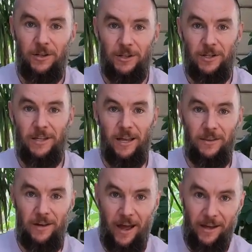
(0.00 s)
She
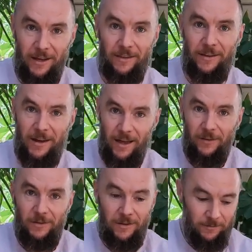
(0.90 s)
stayed the night in the
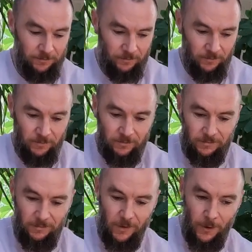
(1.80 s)
nest,
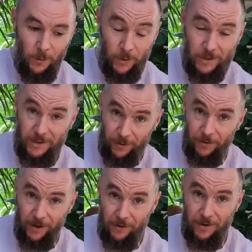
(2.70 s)
was
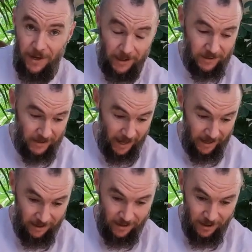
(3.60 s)
still there the next day,